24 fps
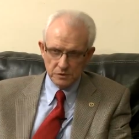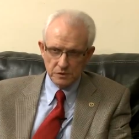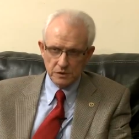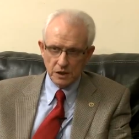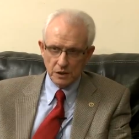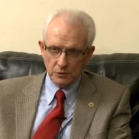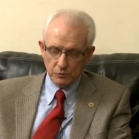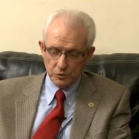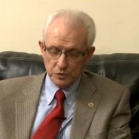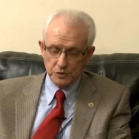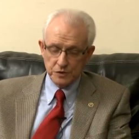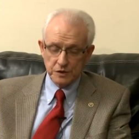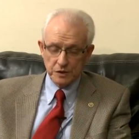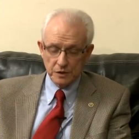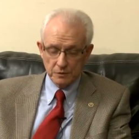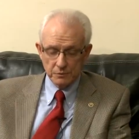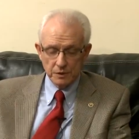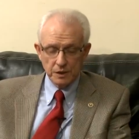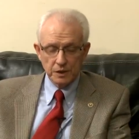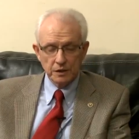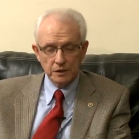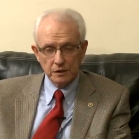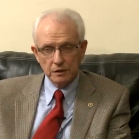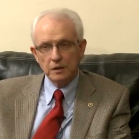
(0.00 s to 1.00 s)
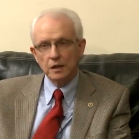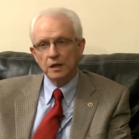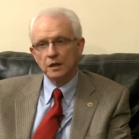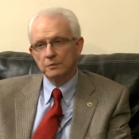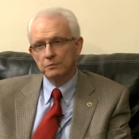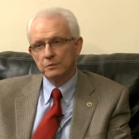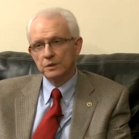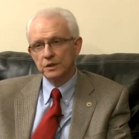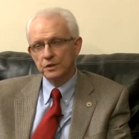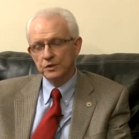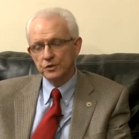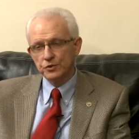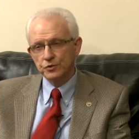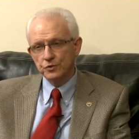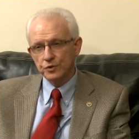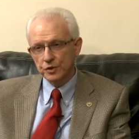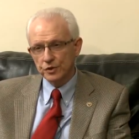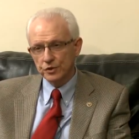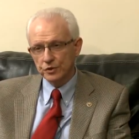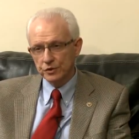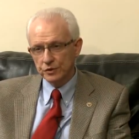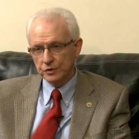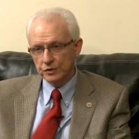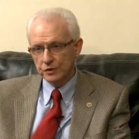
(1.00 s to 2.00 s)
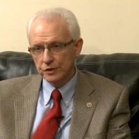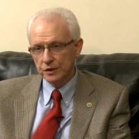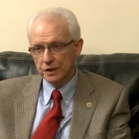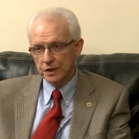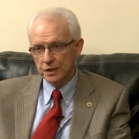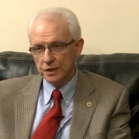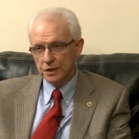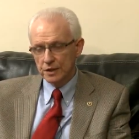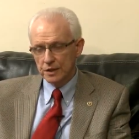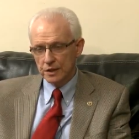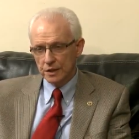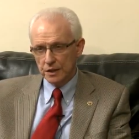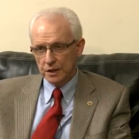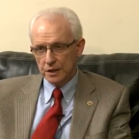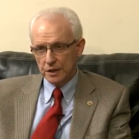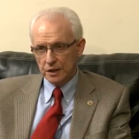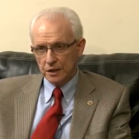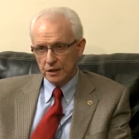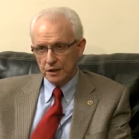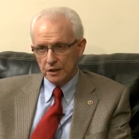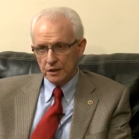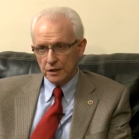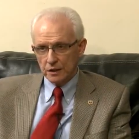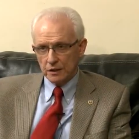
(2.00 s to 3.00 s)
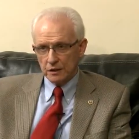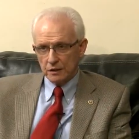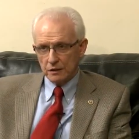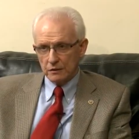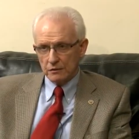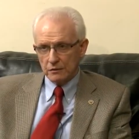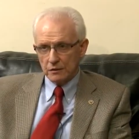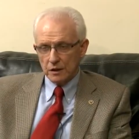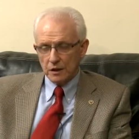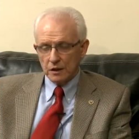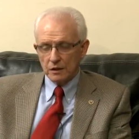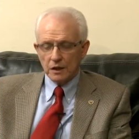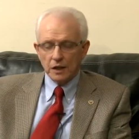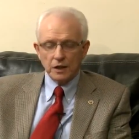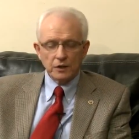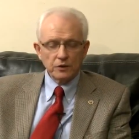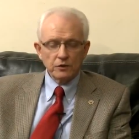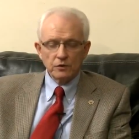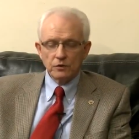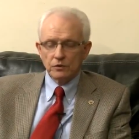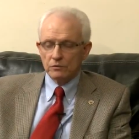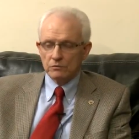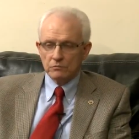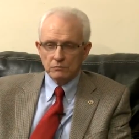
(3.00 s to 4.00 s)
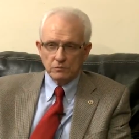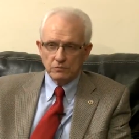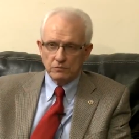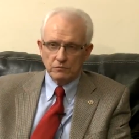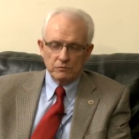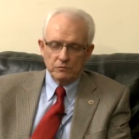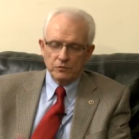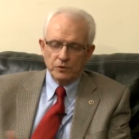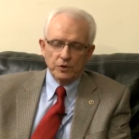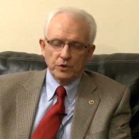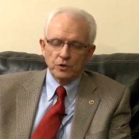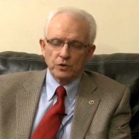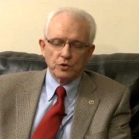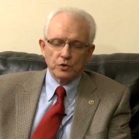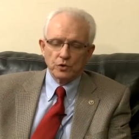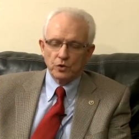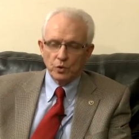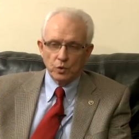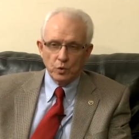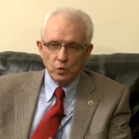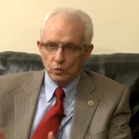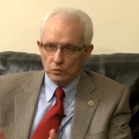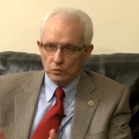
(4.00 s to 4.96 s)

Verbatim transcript: I would say many administrations, I don't, we don't know